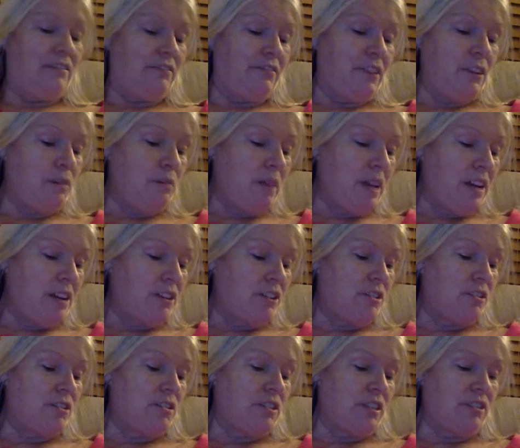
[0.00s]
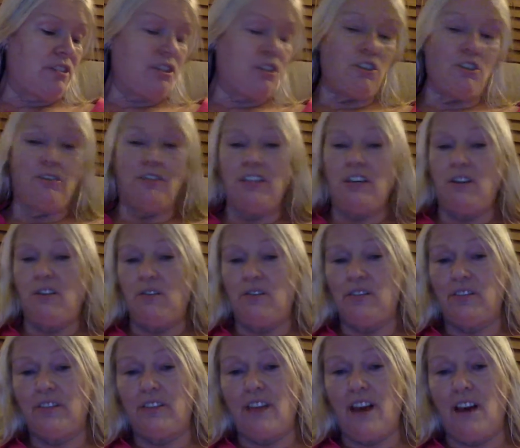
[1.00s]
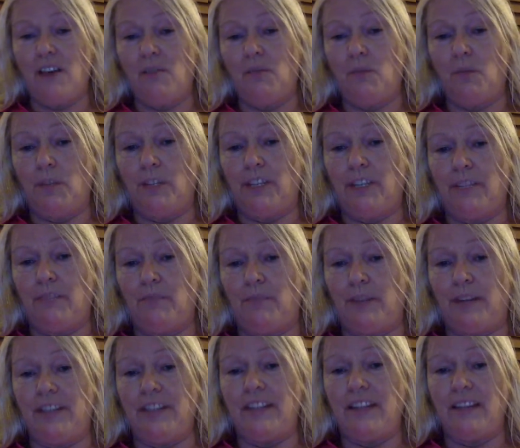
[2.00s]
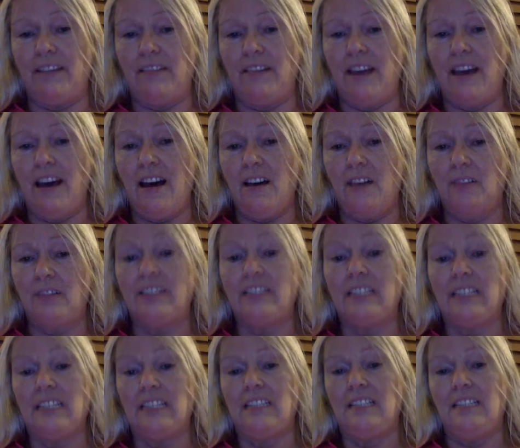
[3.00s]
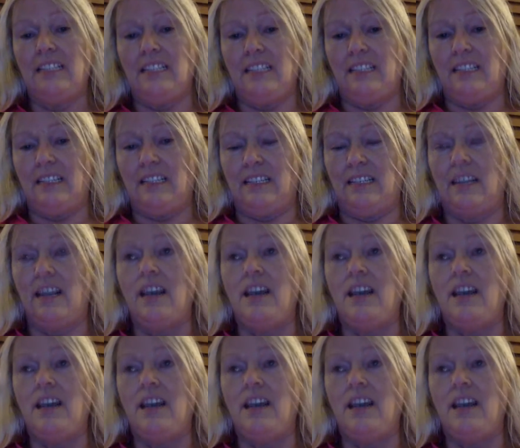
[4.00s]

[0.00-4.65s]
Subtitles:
filmmakers and studios thought would bring down the house, didn't.